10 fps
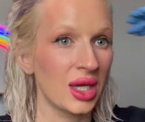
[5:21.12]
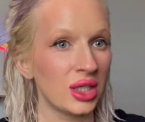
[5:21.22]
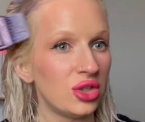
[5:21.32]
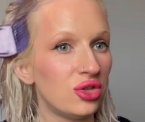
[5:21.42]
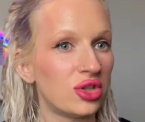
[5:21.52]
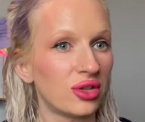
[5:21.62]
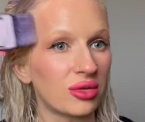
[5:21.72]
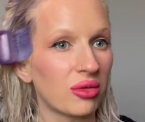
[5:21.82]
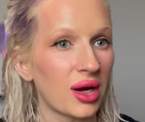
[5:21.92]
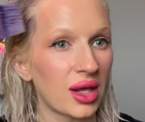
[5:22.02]
You just
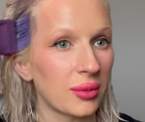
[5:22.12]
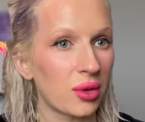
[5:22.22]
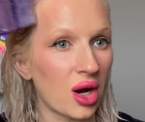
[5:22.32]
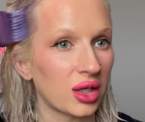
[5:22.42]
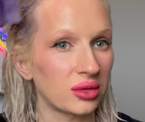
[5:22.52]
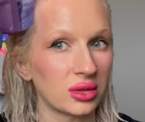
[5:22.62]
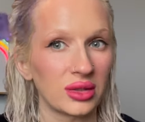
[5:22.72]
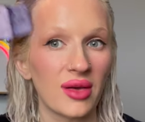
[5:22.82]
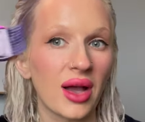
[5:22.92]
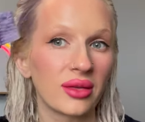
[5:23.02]
run out of product really
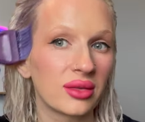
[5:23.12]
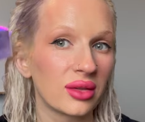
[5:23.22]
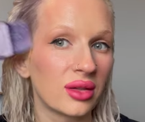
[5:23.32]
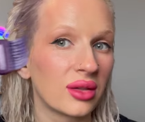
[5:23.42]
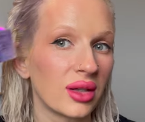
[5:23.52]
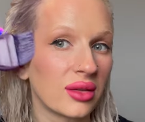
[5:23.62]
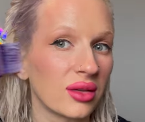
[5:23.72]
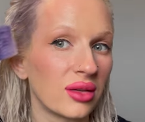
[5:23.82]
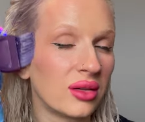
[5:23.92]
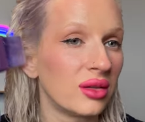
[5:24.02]
fast. That's
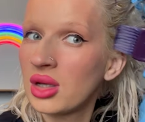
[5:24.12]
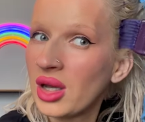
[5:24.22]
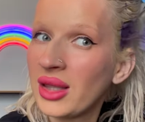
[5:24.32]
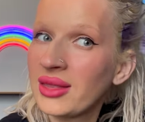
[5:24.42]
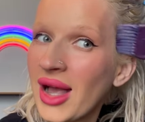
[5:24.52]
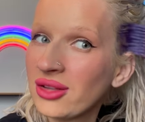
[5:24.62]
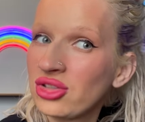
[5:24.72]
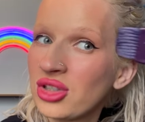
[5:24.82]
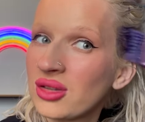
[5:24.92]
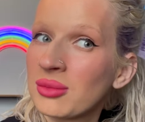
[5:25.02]
all. And that's
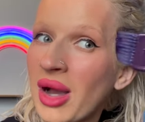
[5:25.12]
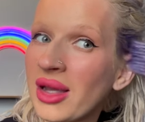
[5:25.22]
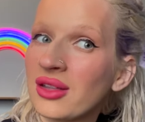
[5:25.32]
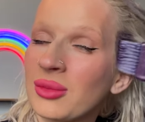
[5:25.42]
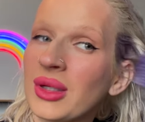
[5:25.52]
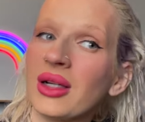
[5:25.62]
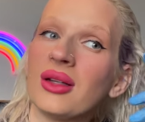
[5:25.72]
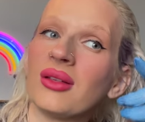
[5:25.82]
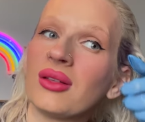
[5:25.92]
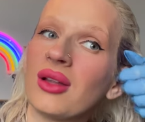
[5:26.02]
just my
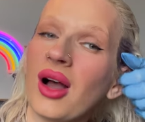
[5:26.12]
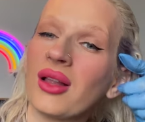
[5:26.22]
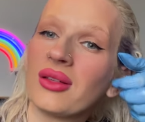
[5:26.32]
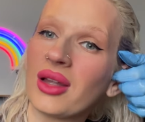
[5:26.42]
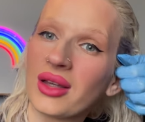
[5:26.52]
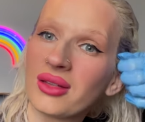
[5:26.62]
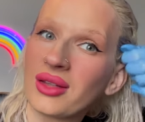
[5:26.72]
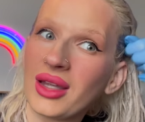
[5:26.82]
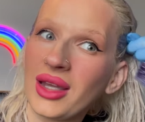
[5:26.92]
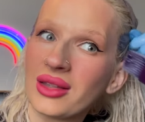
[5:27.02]
experience, not like
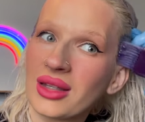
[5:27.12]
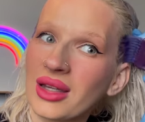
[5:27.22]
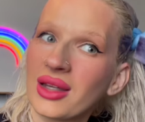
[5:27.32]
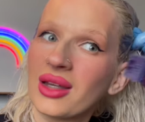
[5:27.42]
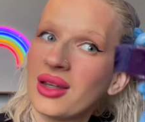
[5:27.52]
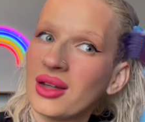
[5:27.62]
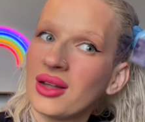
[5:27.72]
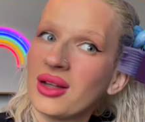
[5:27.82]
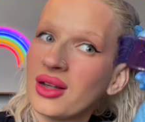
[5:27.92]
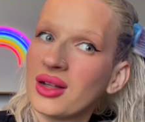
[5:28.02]
saying like
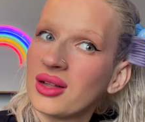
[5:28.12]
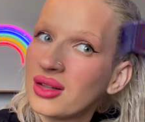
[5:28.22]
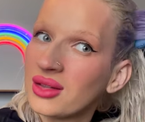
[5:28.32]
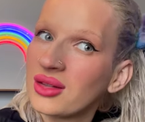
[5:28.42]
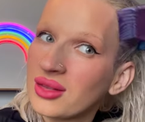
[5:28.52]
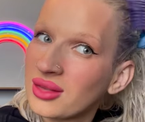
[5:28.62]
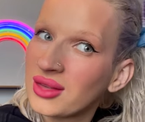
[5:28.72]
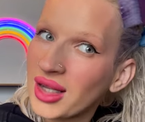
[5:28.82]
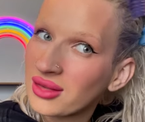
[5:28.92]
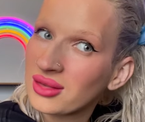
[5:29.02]

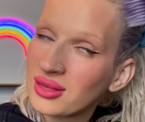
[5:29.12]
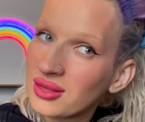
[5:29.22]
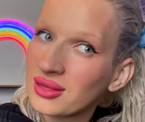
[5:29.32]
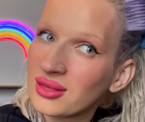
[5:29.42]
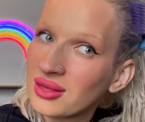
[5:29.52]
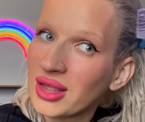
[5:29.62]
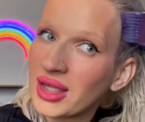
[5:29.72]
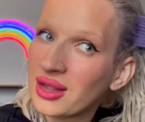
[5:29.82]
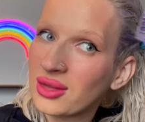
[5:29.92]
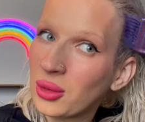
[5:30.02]
that's
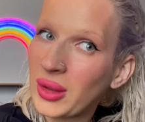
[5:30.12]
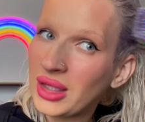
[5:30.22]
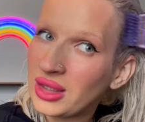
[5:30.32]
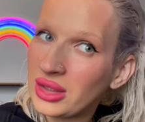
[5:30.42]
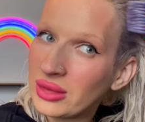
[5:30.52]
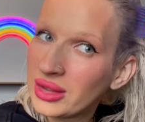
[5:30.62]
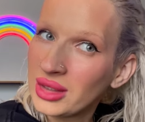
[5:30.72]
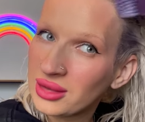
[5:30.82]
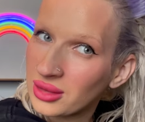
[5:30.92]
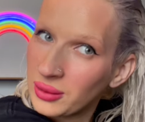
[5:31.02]
like the way to do
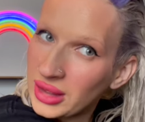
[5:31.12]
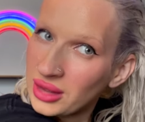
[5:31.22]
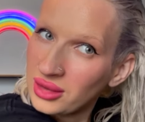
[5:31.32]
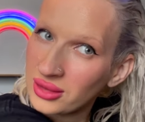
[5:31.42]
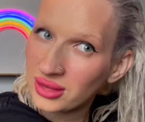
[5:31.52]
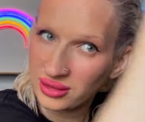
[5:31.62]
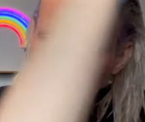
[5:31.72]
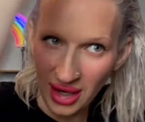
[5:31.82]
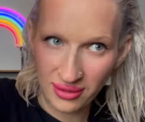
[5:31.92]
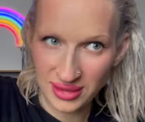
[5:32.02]
it. The way to do it is to
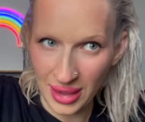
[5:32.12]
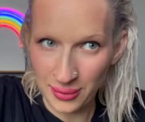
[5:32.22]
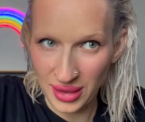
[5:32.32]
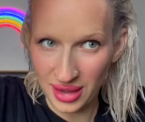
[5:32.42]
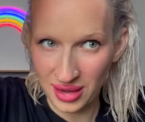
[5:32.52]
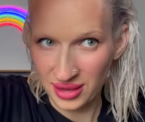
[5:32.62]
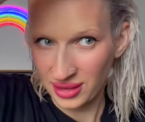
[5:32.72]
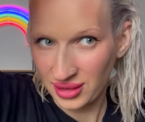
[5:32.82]
have damp hair.